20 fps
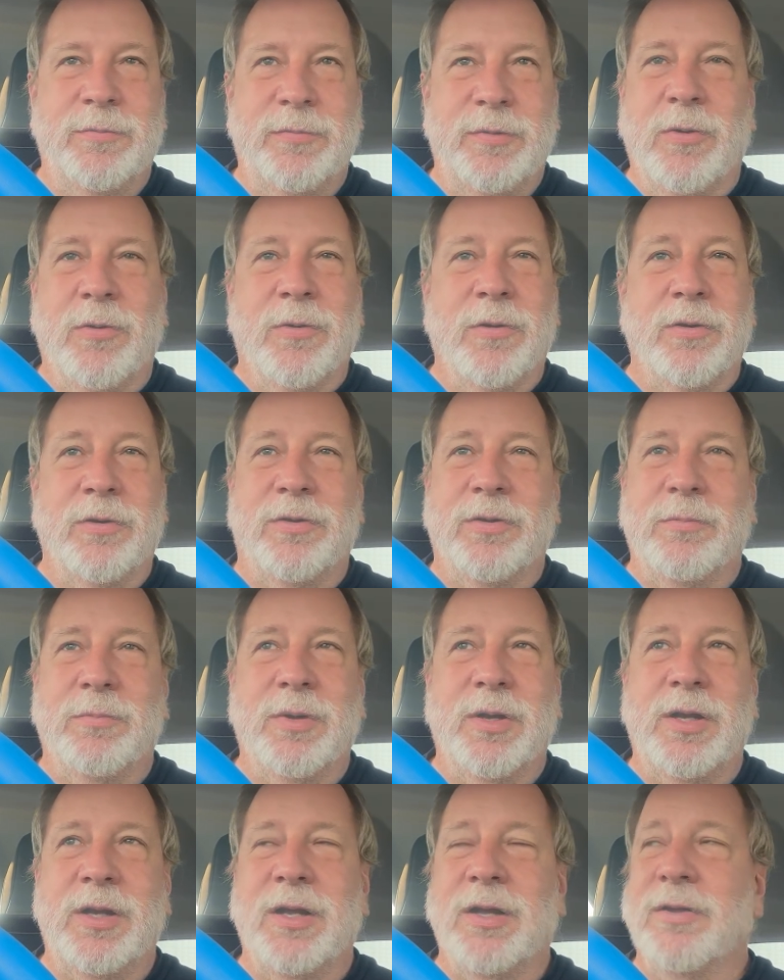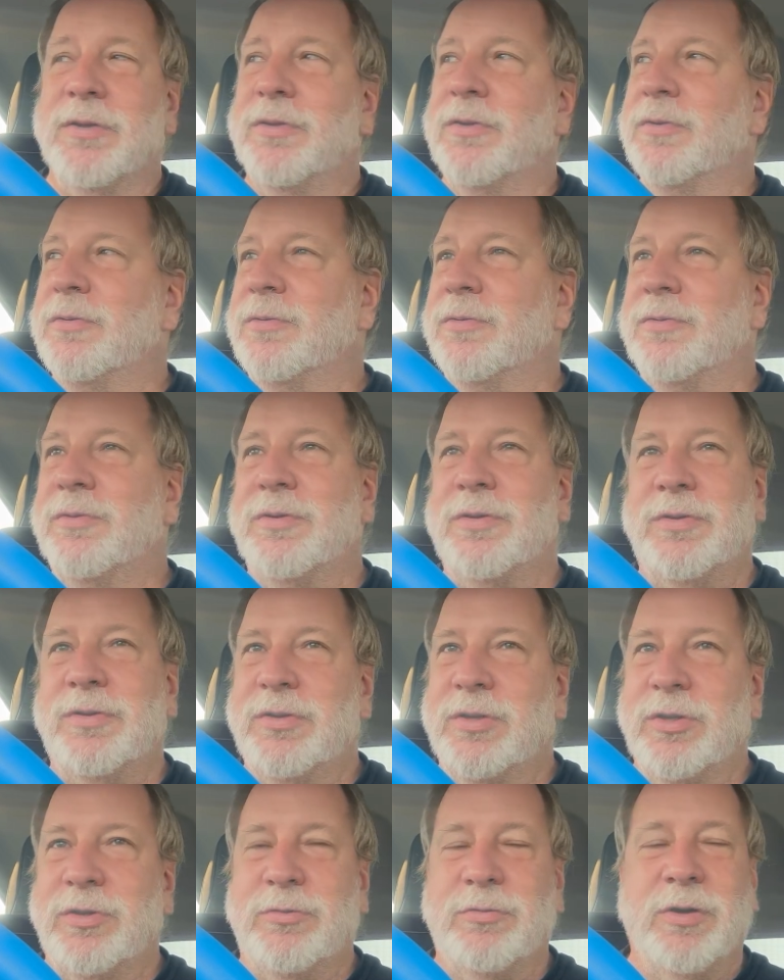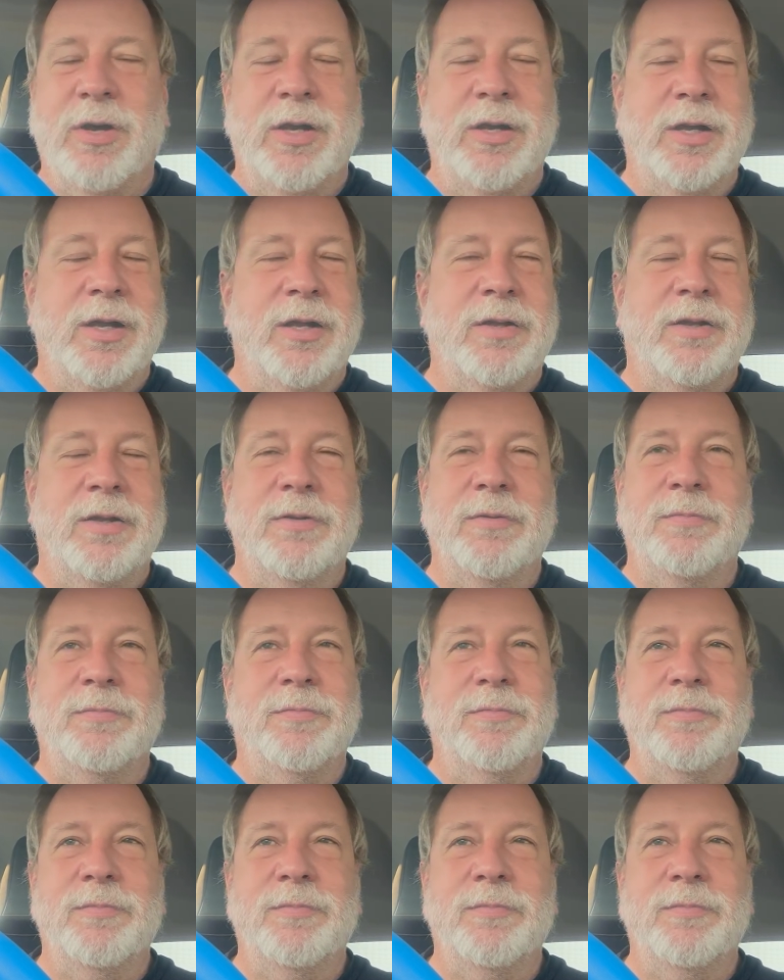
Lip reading: or somebody else who's just trying to get to